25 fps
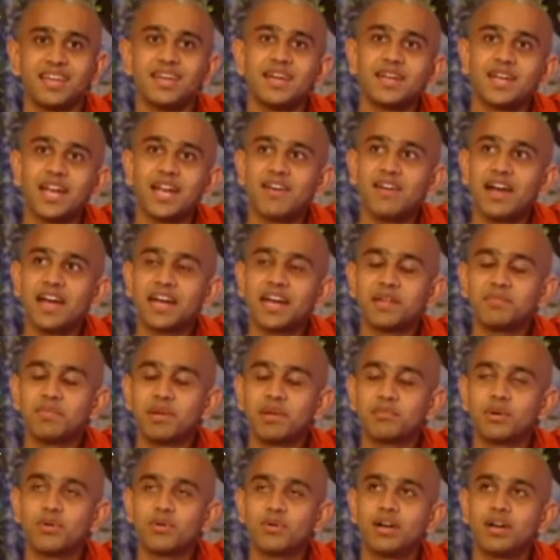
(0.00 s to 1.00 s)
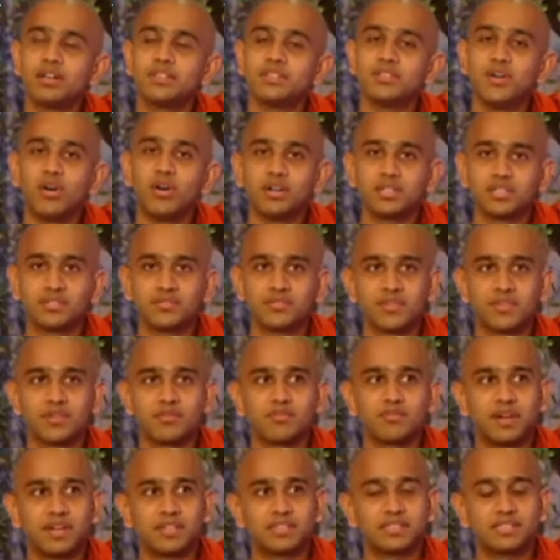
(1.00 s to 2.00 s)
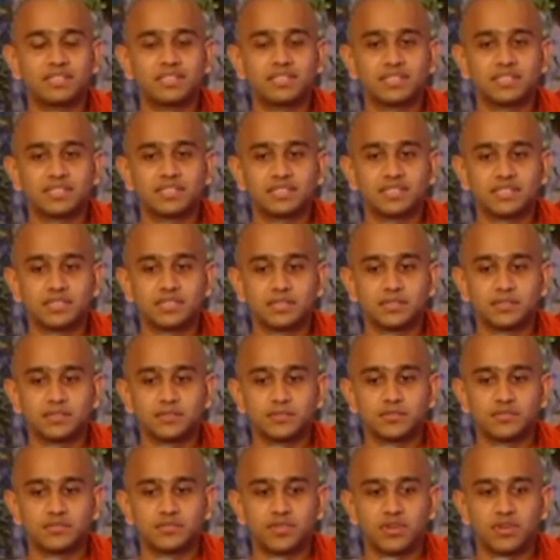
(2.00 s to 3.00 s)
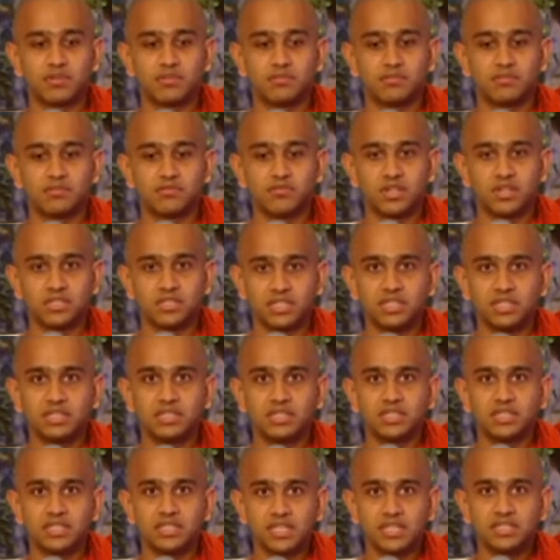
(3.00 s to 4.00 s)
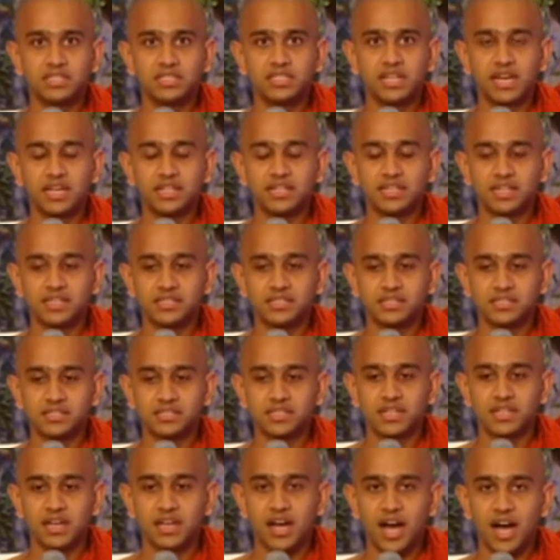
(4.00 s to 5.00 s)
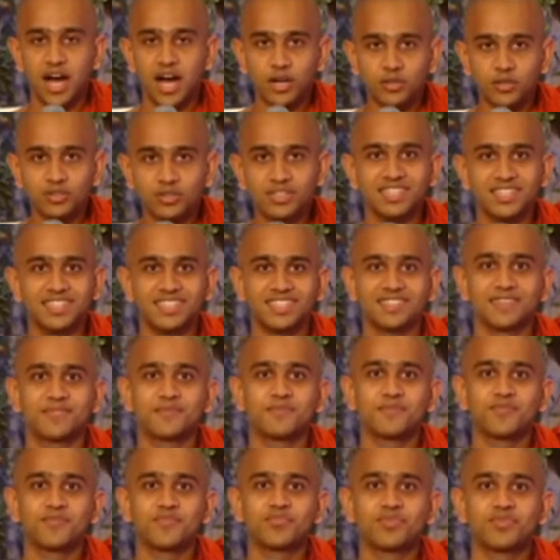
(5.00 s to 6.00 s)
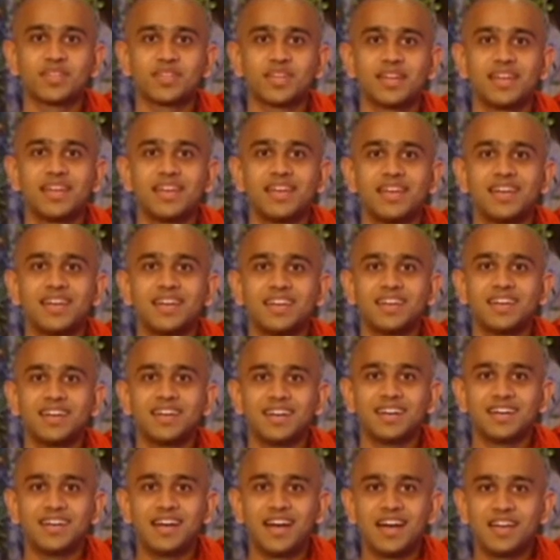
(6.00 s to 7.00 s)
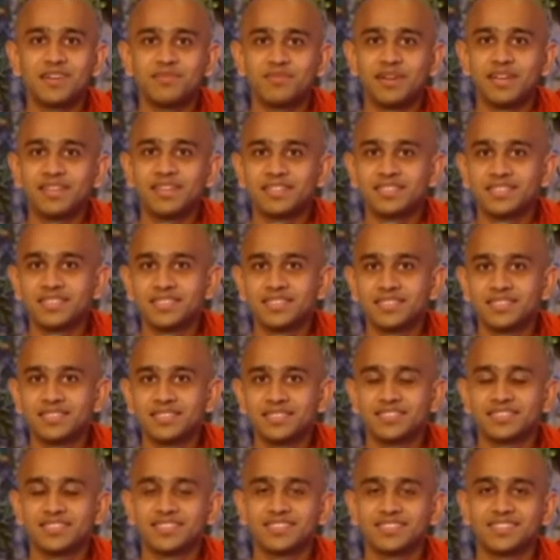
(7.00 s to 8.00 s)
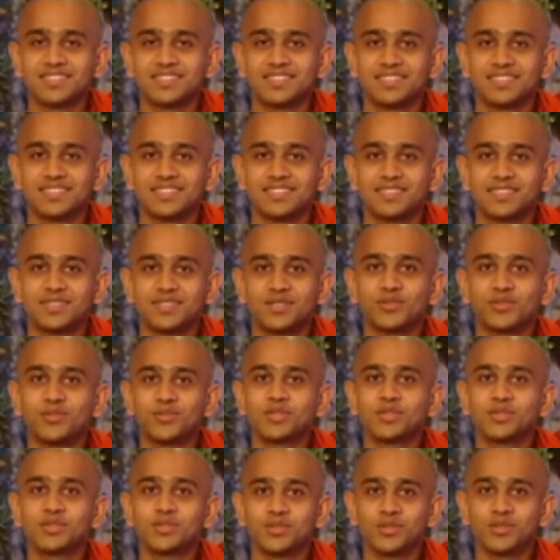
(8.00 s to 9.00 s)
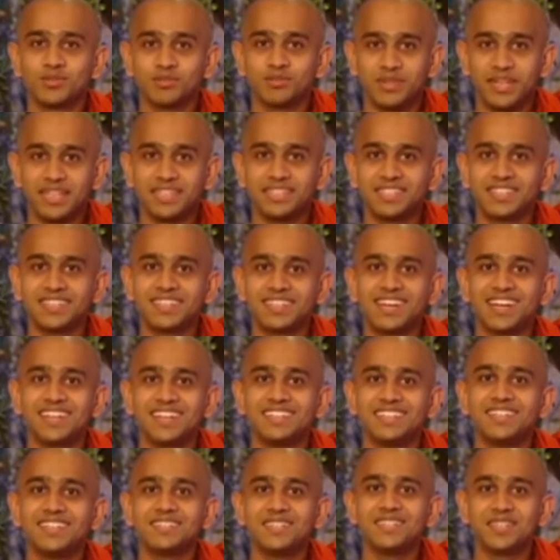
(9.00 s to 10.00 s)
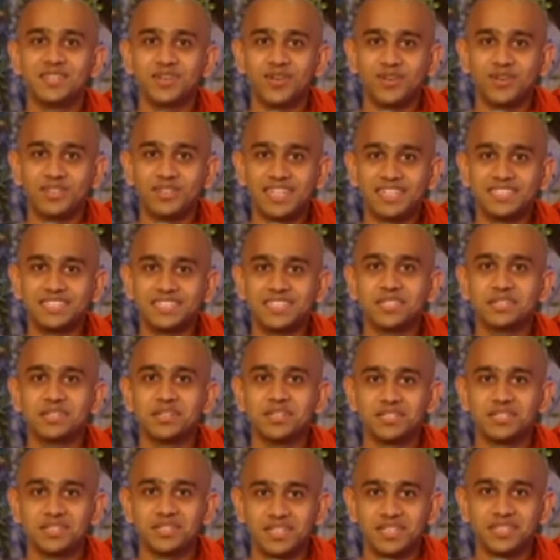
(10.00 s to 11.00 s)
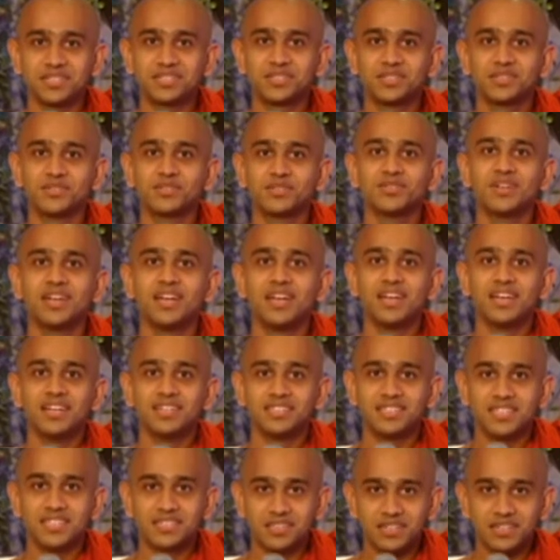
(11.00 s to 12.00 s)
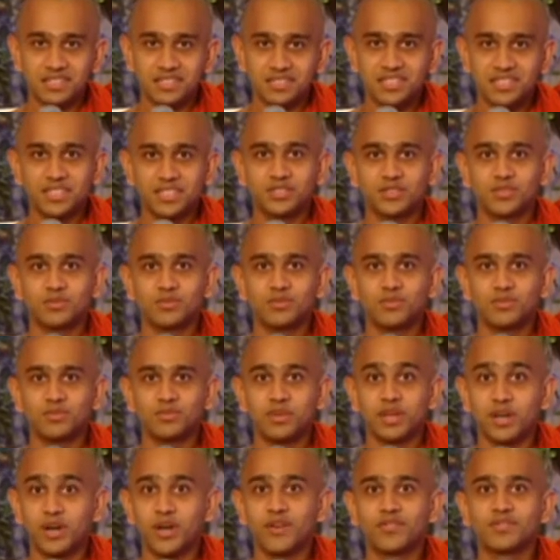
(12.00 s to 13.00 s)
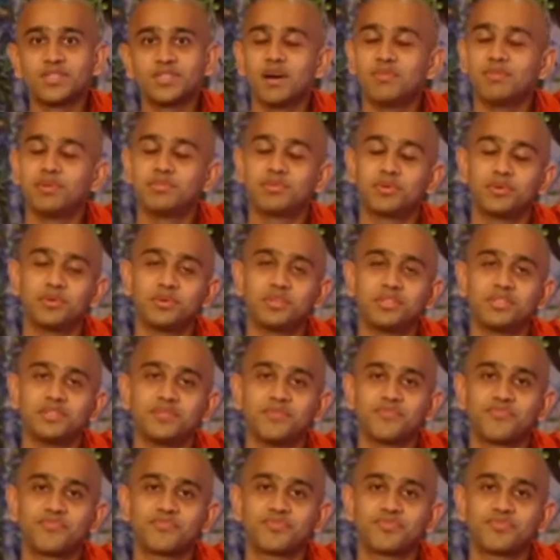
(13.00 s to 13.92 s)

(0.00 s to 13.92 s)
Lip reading: Now I remember one daughter from, from Washington DC, I guess, Anuki. I met her through a Zoom meeting, and then she told that she's listening to Mirror of Dhamma program.